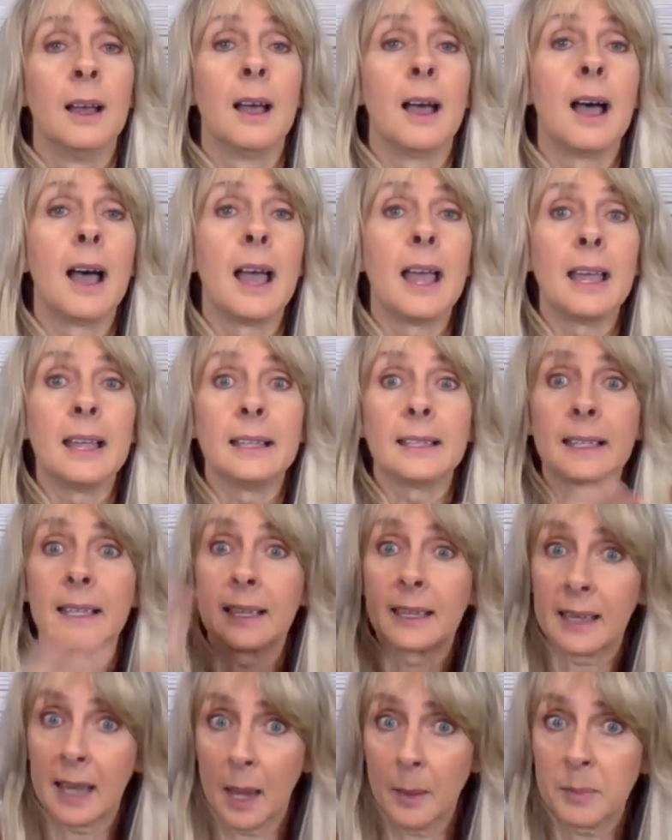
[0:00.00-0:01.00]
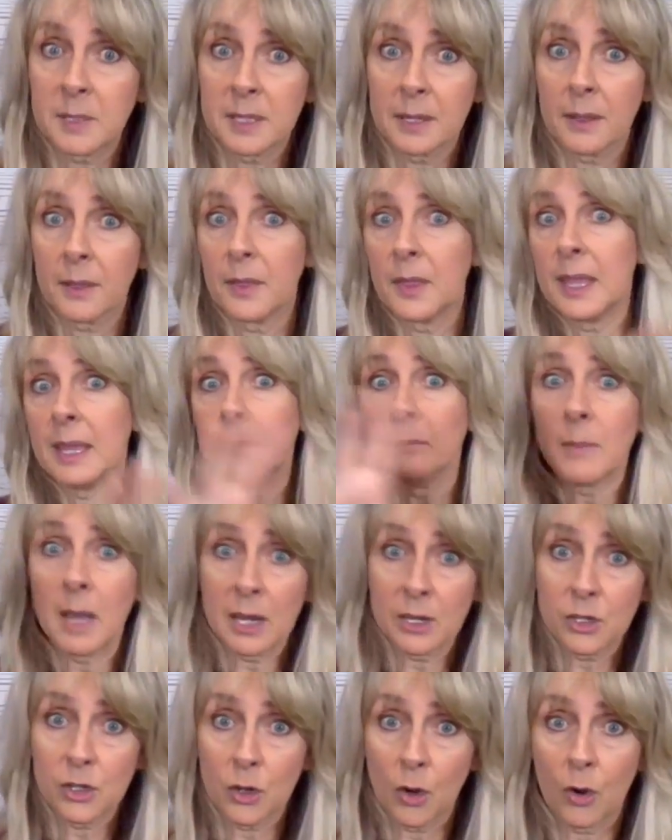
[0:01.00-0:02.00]
I kept the
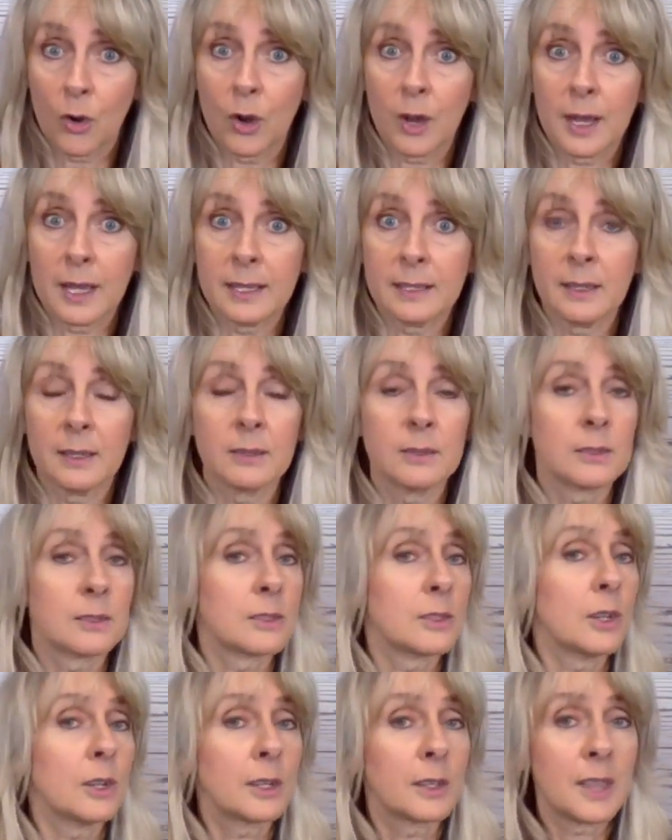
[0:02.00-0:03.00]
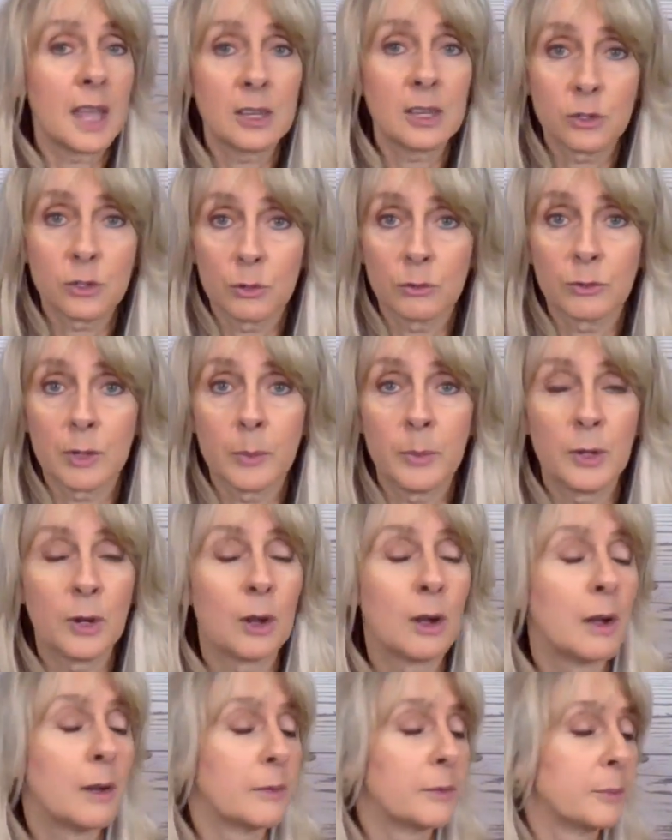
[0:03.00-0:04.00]
mesh on, took that jute ribbon
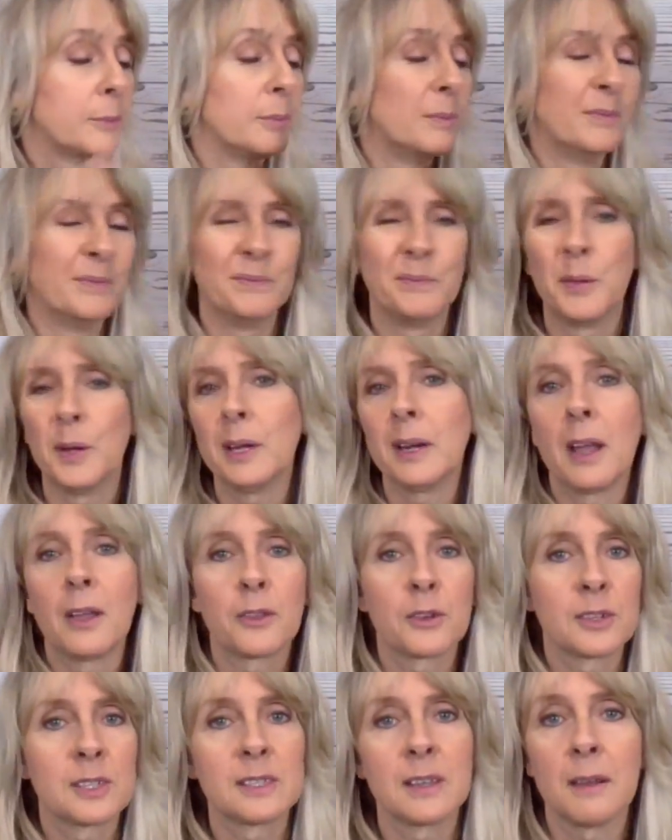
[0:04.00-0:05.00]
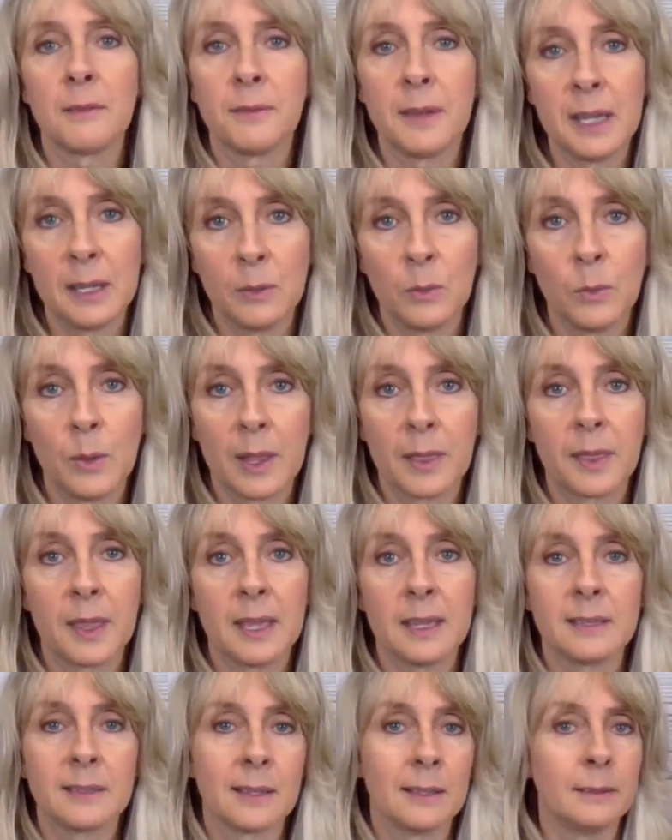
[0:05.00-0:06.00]
off, put other stuff in with
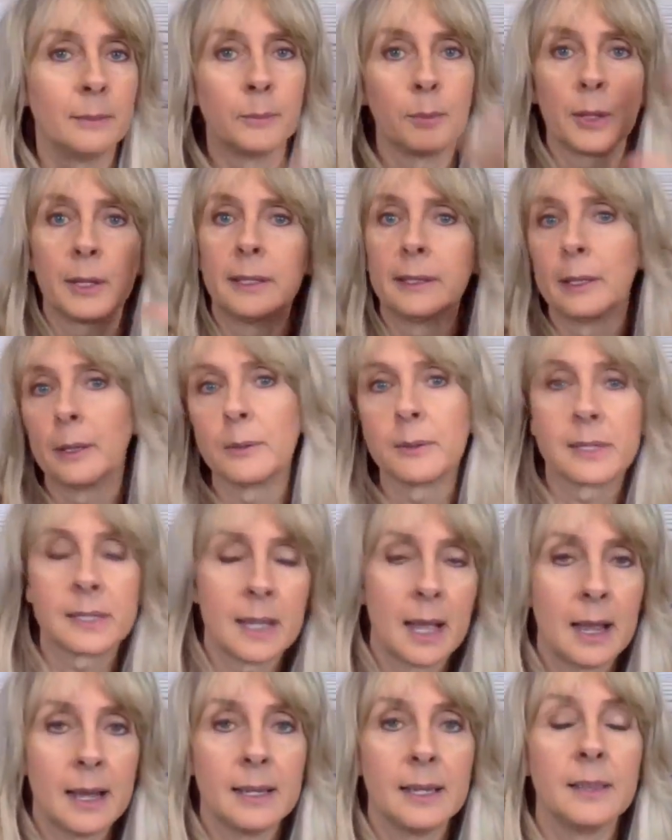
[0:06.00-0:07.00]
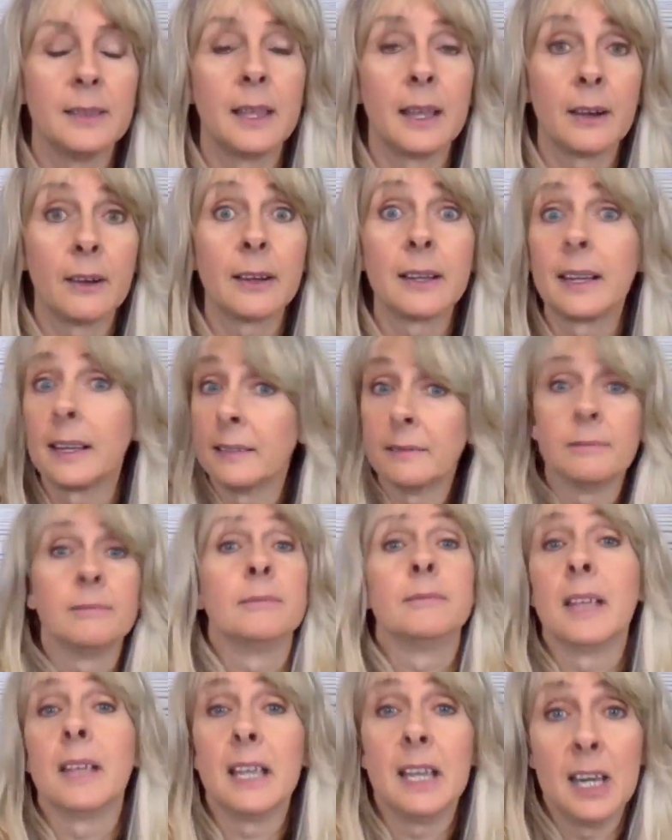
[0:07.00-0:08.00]
it, and put a little sign in there, and
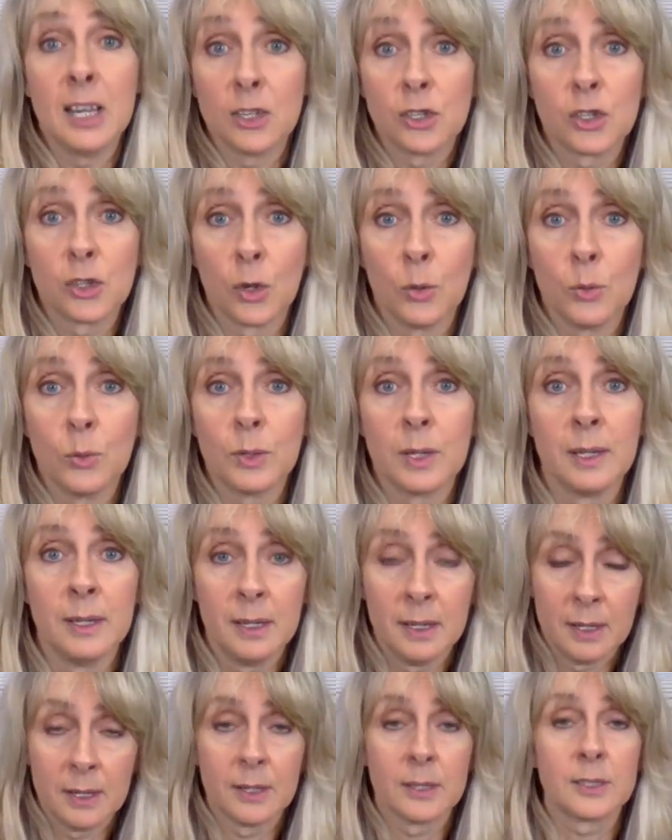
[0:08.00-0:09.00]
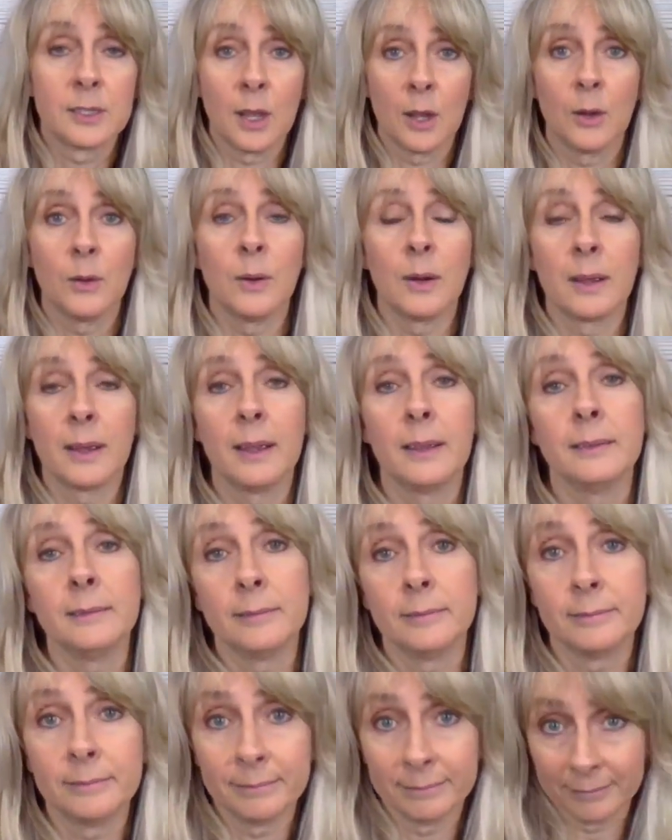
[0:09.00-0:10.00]
it sold. So
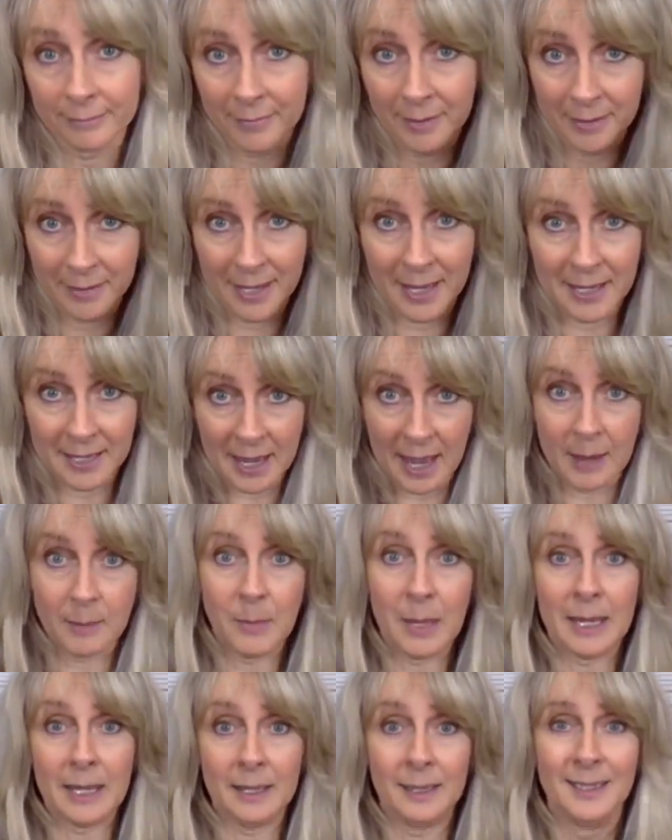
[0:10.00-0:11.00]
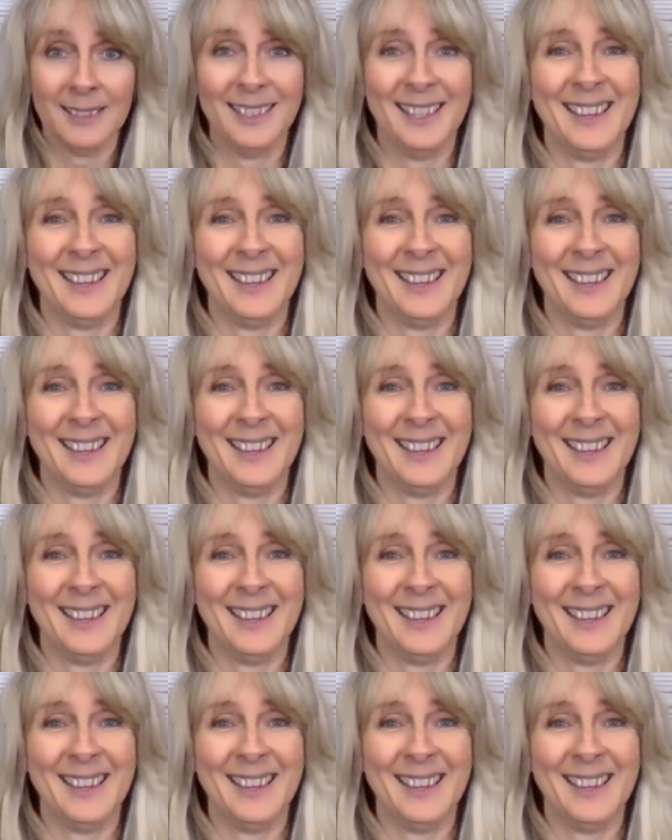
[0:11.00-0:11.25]
yay me.